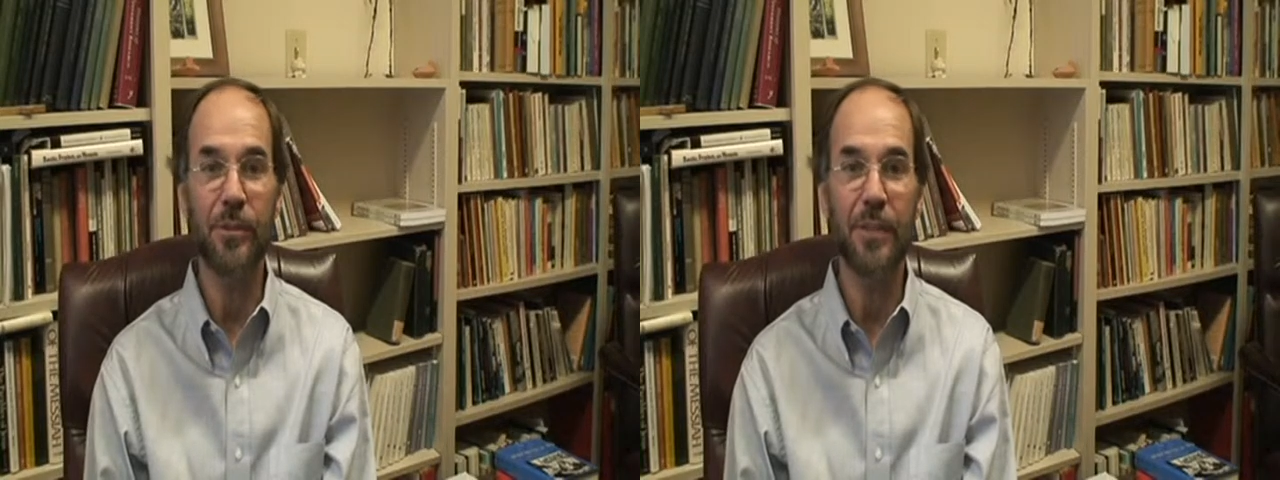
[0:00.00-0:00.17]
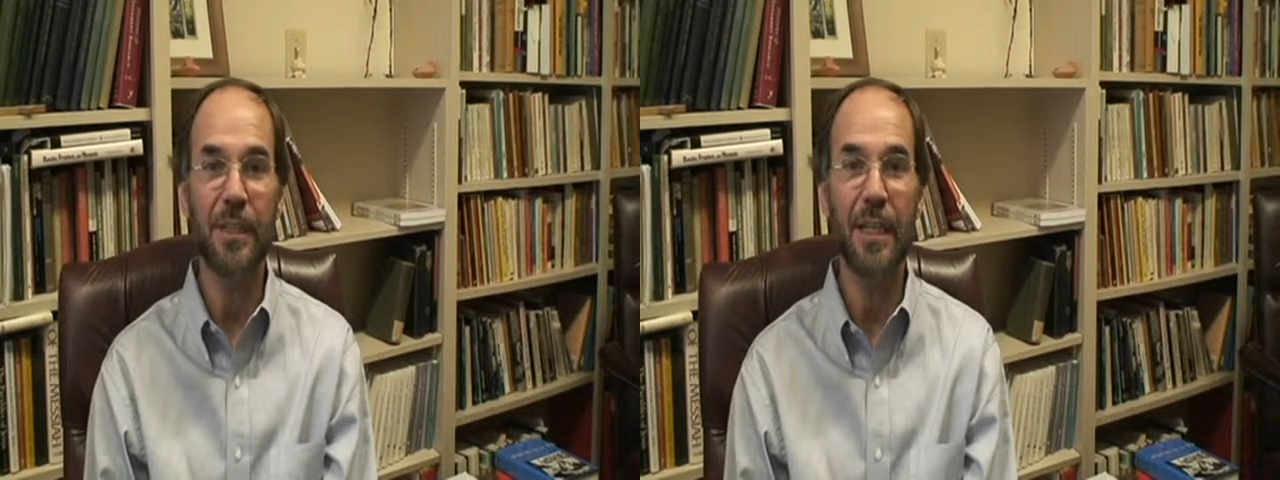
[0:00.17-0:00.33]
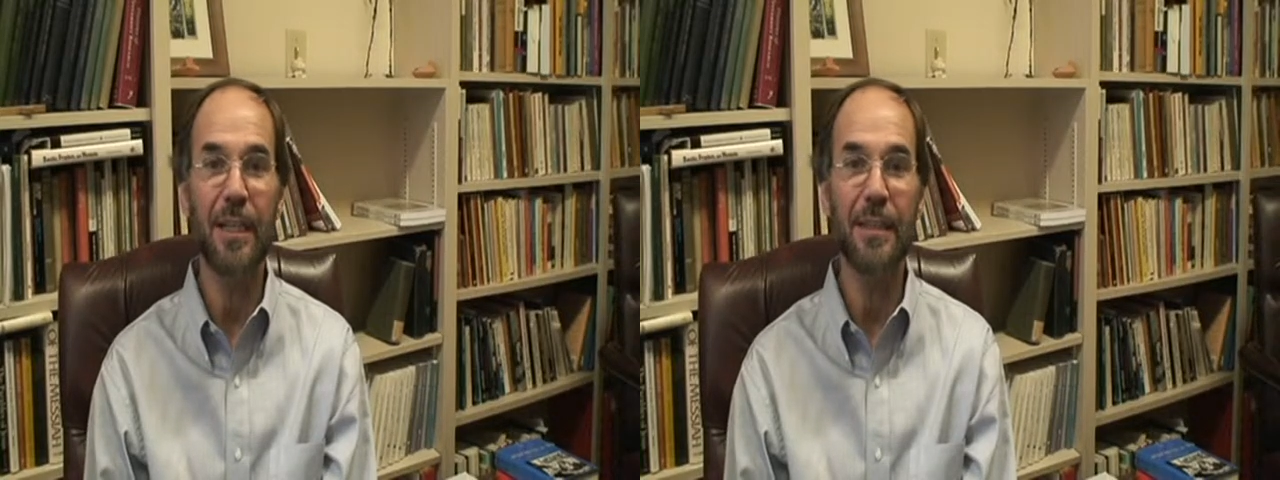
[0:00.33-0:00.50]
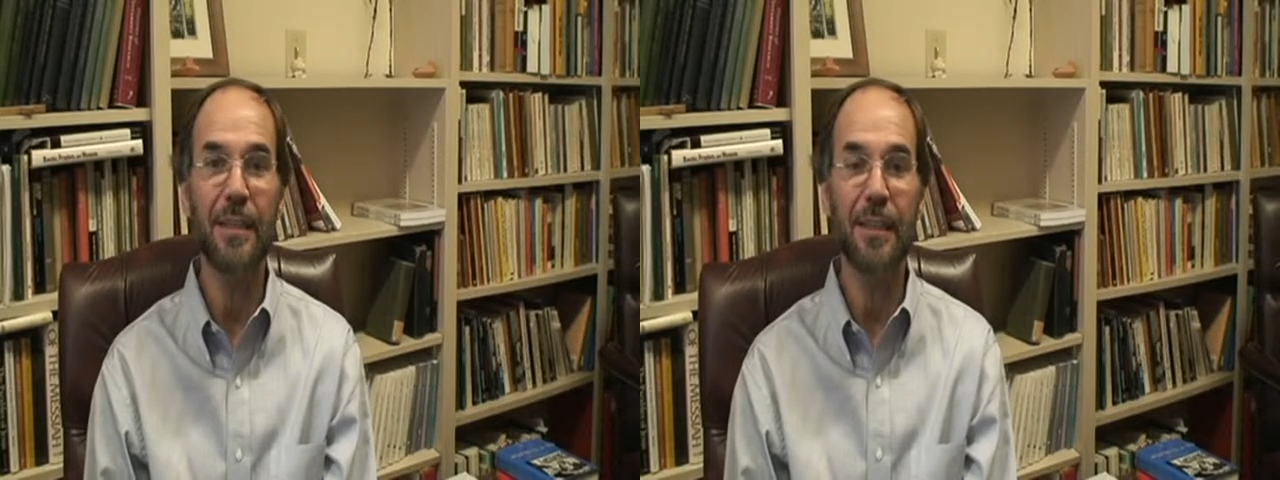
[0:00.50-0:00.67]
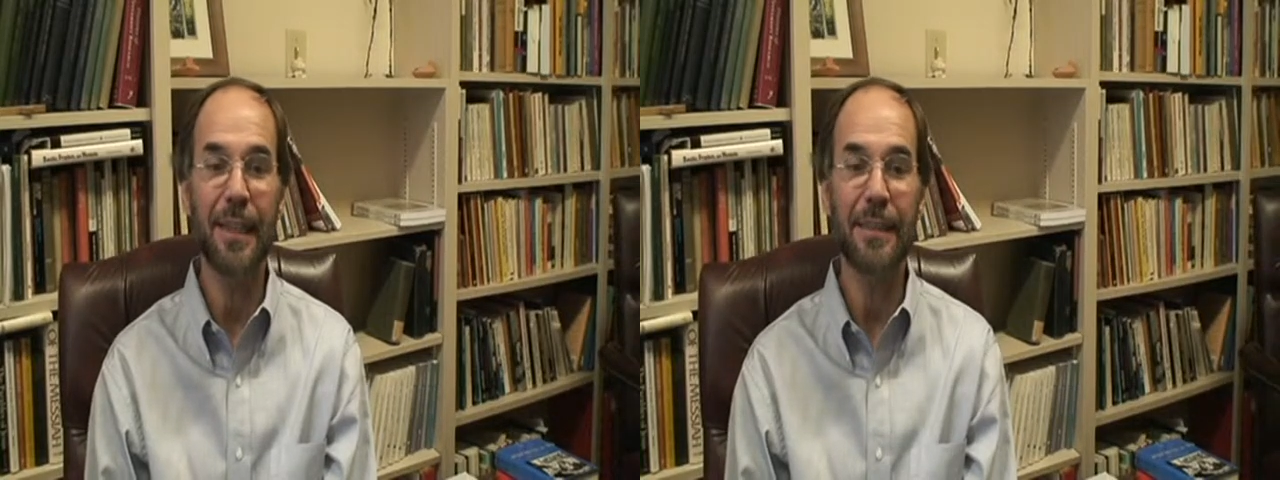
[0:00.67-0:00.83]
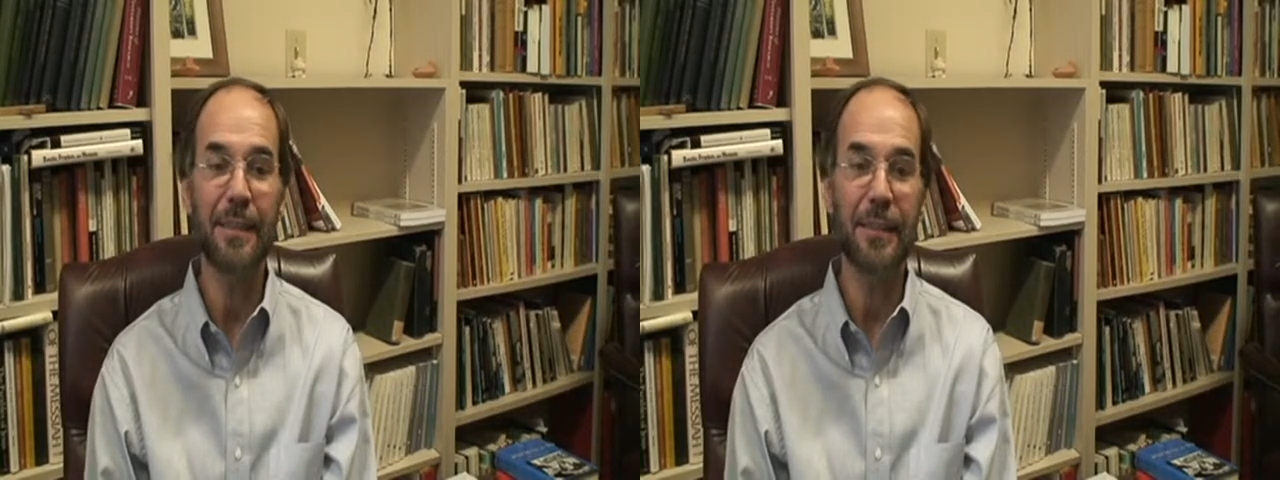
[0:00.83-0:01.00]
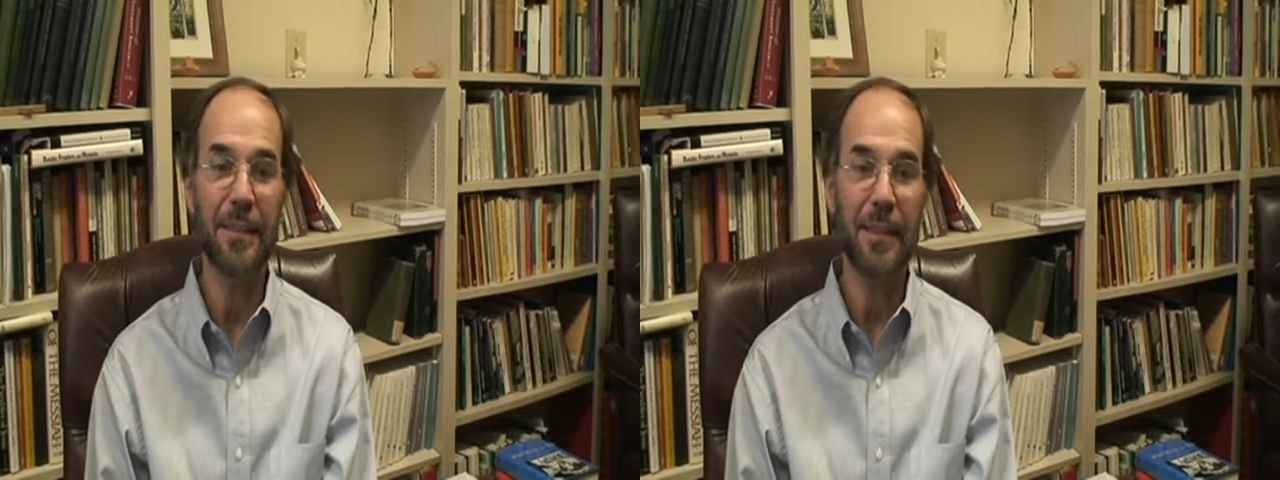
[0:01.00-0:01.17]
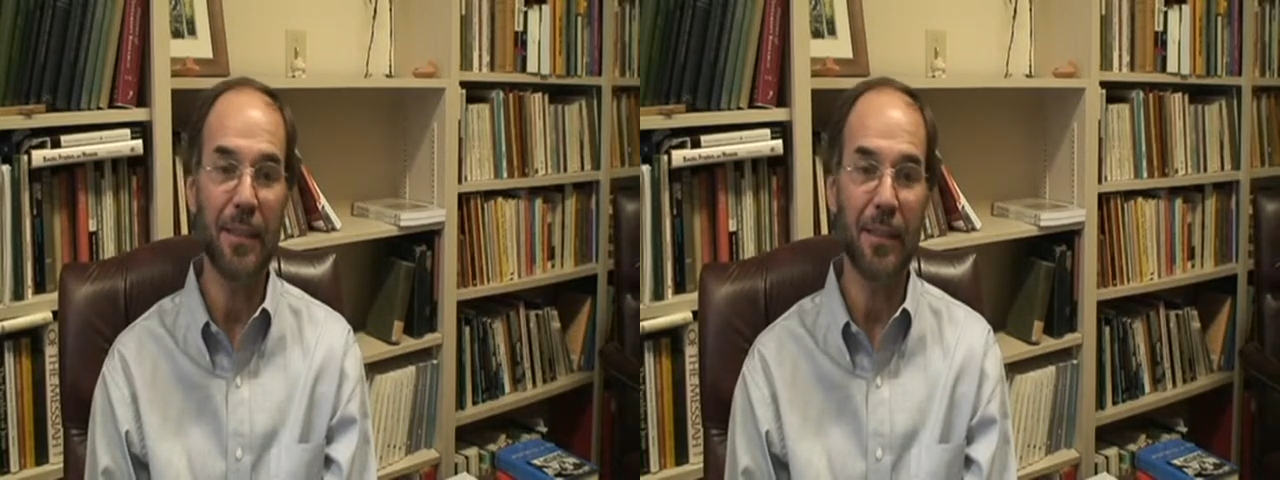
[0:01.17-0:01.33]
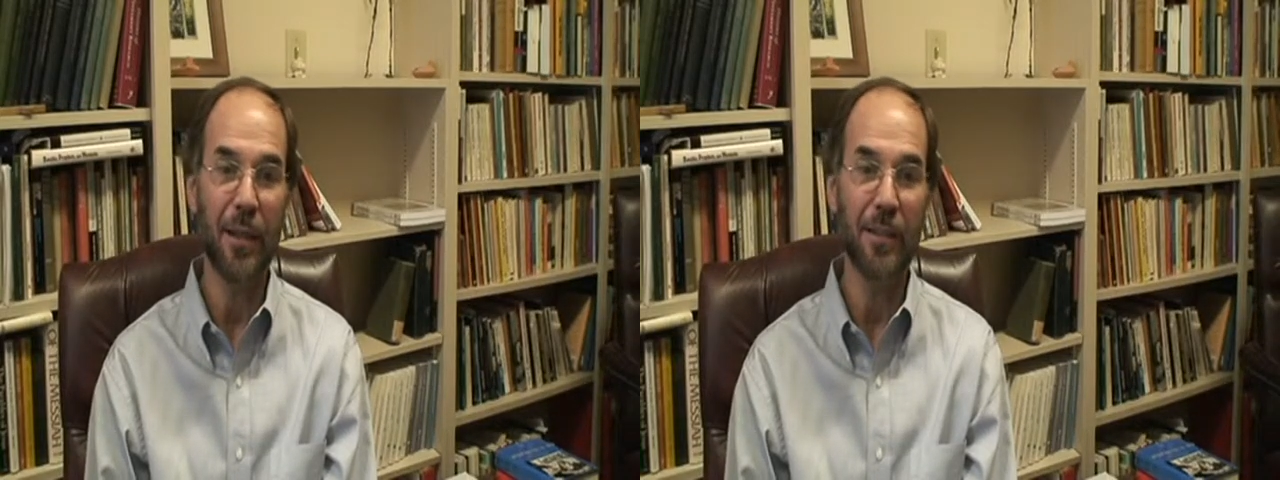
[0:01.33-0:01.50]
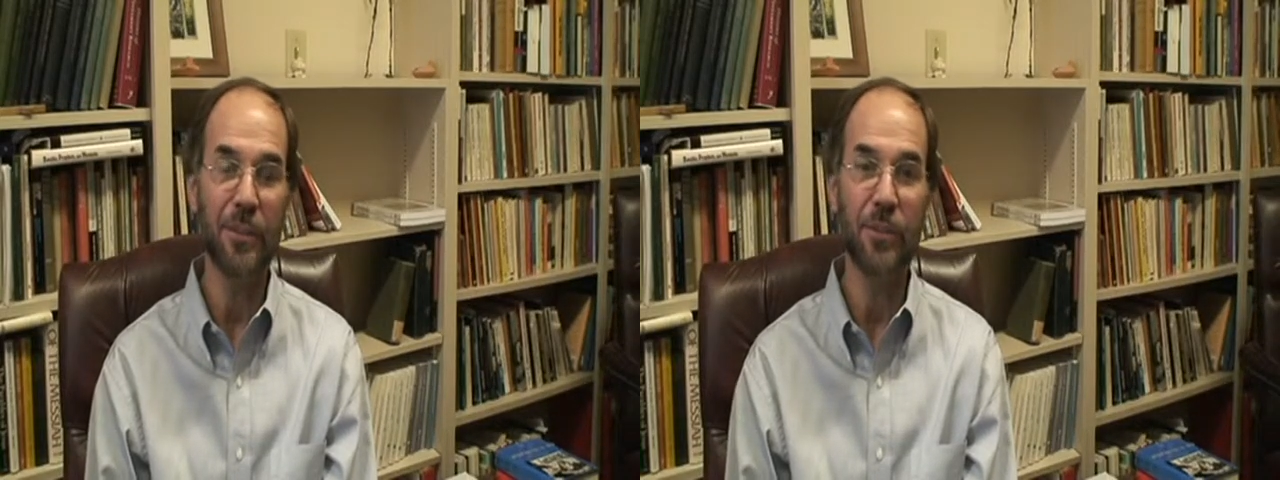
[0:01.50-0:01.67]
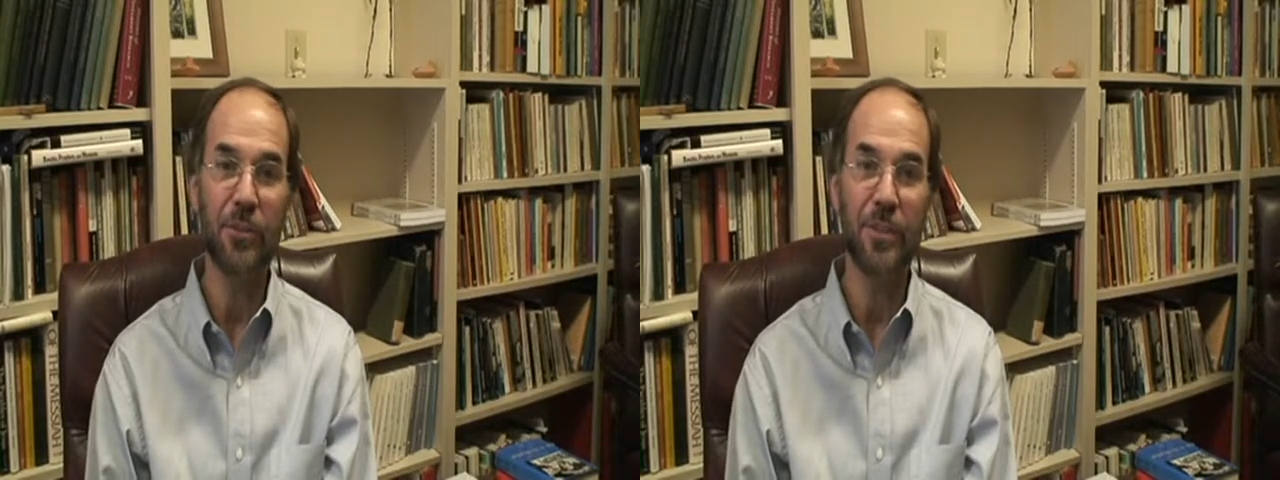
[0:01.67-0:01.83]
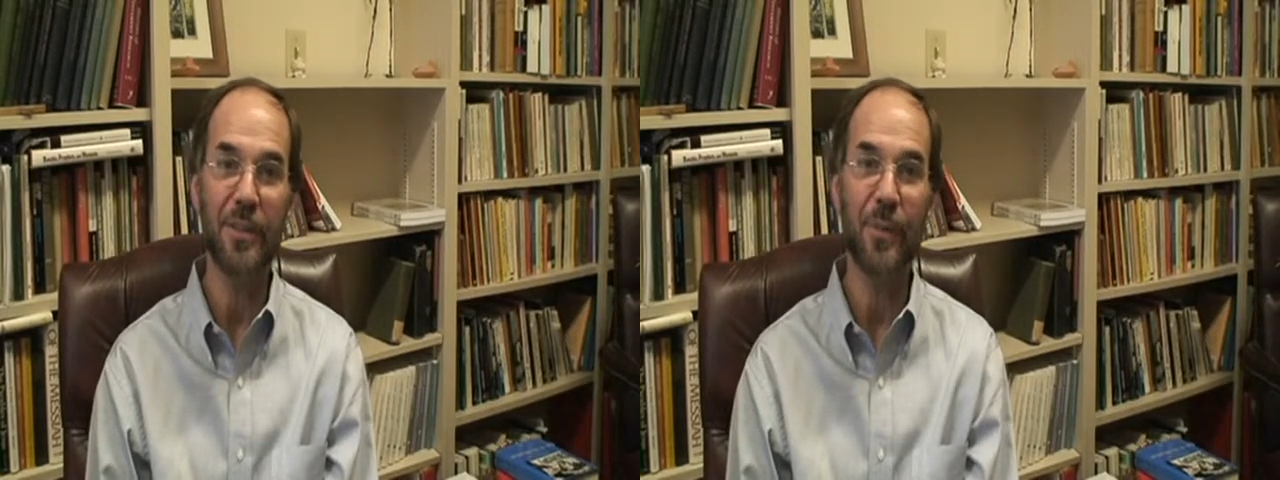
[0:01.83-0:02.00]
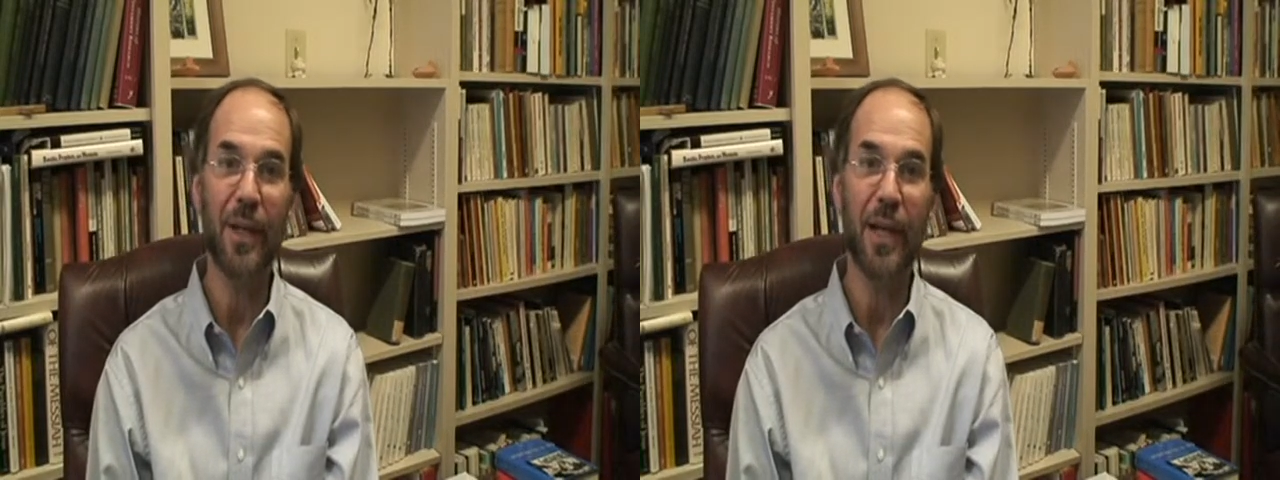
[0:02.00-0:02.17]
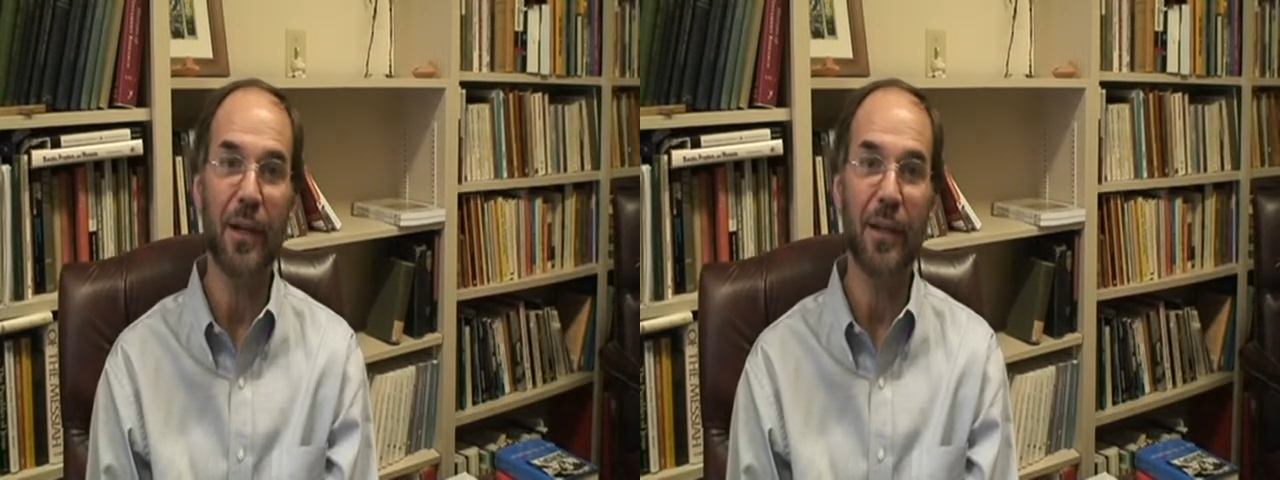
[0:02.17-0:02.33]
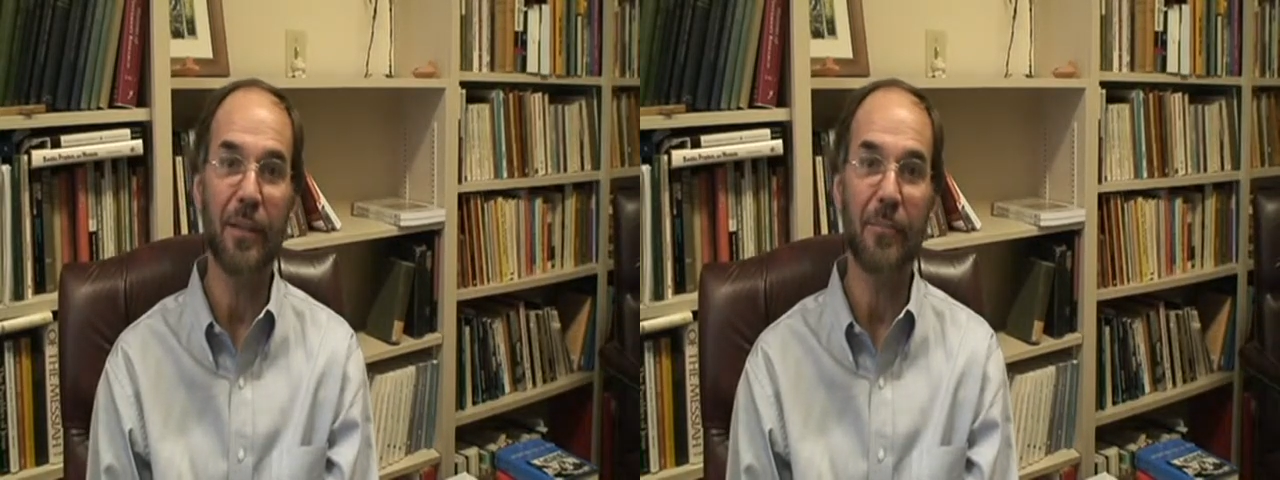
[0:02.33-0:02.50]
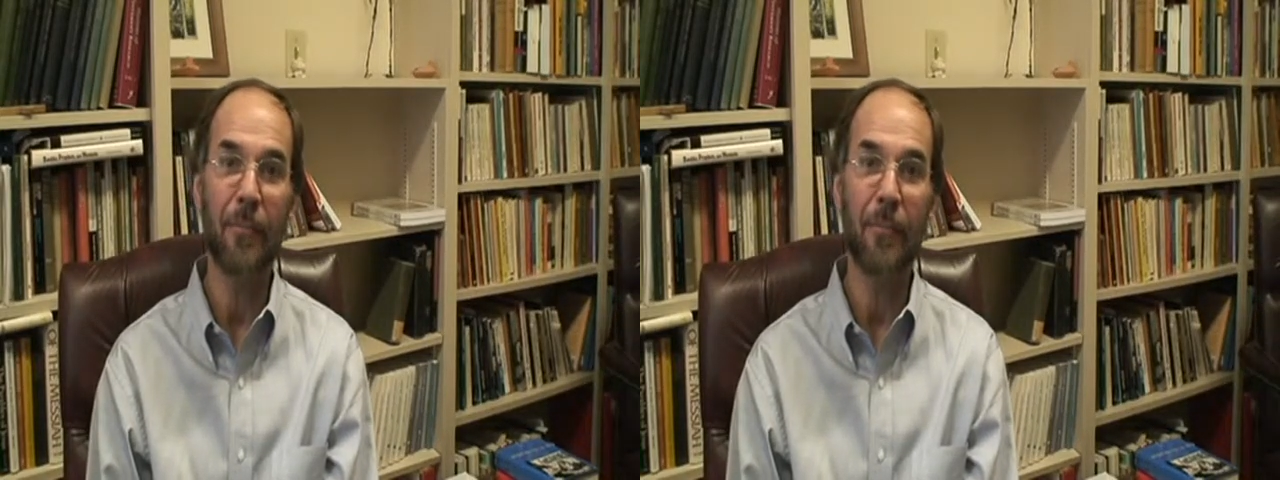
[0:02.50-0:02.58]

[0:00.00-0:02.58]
Studies at Lexington Theological Seminary.